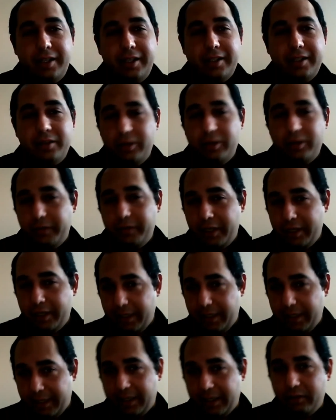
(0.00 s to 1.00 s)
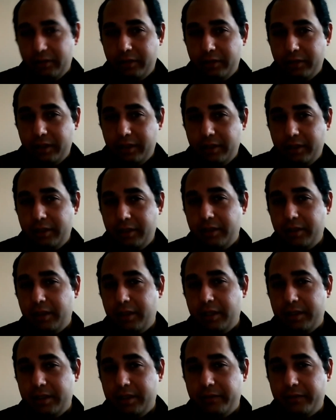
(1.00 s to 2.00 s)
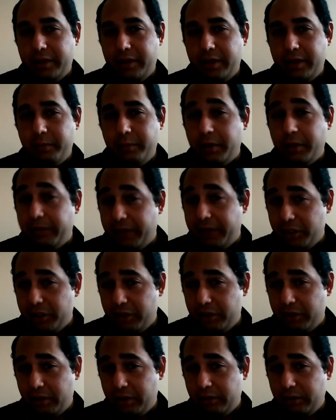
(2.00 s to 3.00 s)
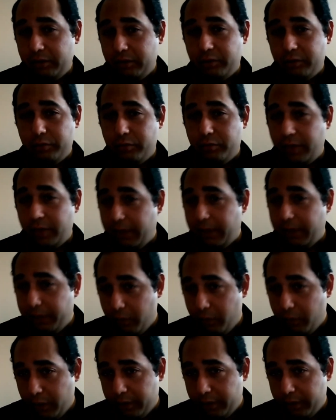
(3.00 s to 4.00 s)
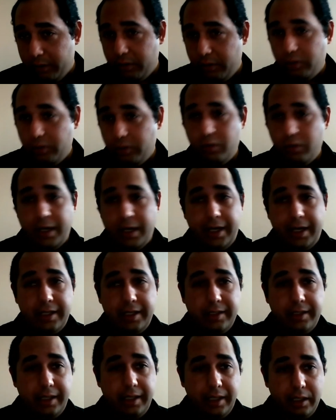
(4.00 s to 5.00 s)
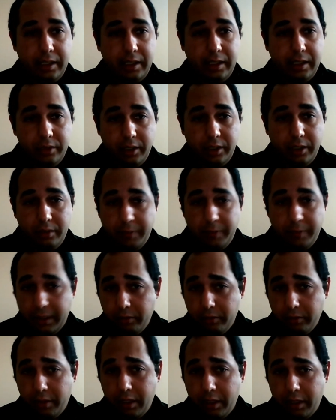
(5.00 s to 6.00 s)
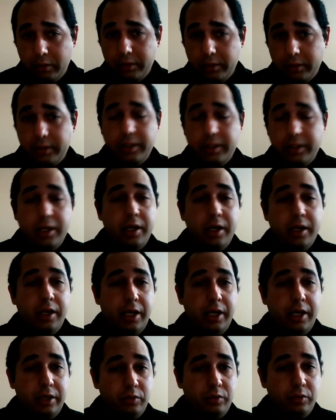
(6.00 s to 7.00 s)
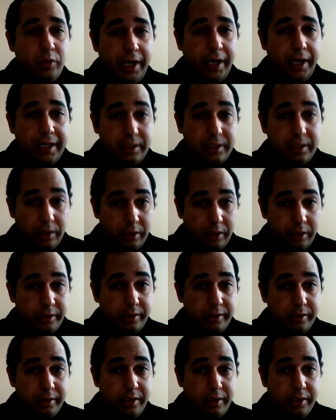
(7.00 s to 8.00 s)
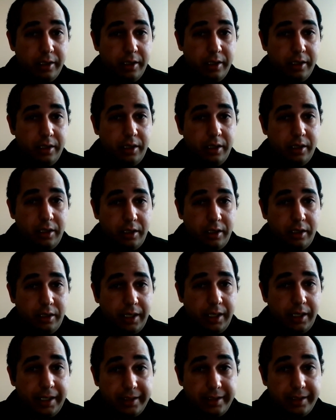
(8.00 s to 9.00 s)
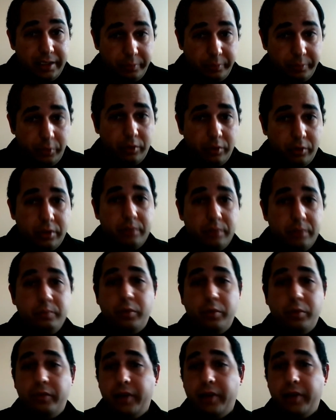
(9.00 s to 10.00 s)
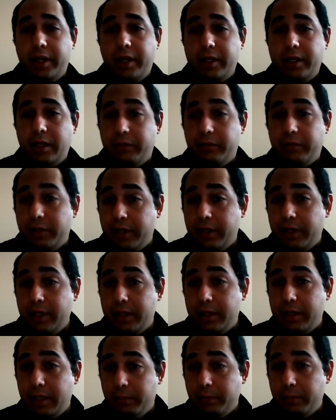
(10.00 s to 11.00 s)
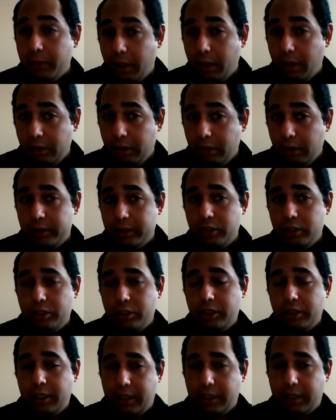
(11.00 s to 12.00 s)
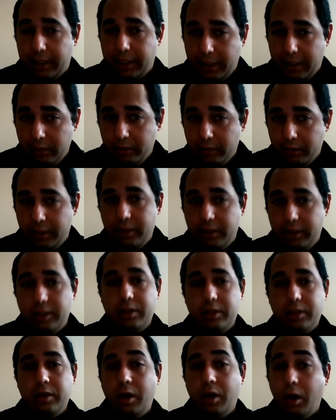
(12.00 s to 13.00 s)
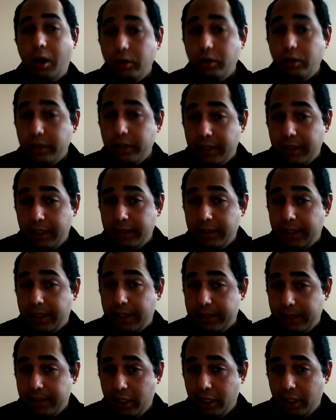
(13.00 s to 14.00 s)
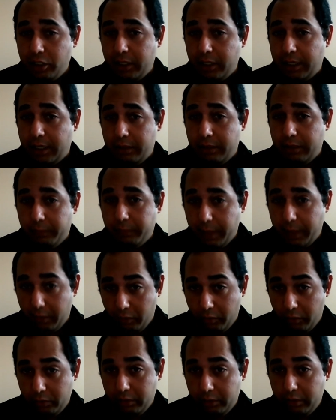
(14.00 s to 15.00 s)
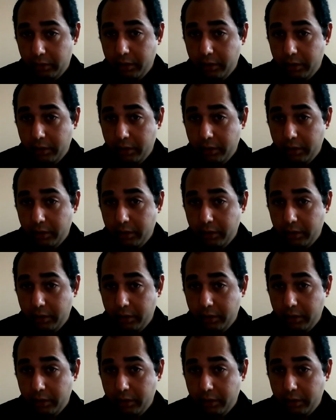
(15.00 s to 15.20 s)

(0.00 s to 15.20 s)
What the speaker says: certificate in accounting is very beneficial to everyone who has accounting background and who has not, as this program provides a very deep knowledge in accounting, auditing, taxation, and payroll,